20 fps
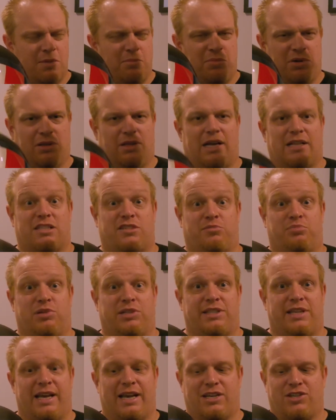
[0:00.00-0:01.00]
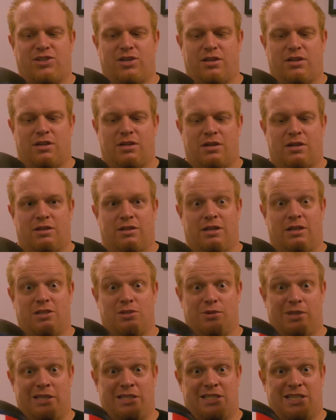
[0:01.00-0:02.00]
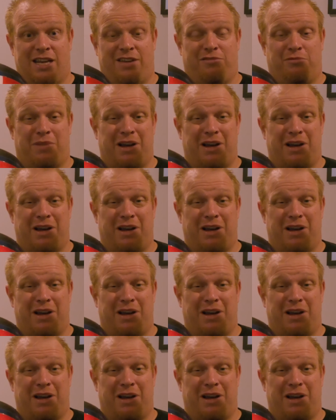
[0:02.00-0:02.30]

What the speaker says: but lots of protection that has really saved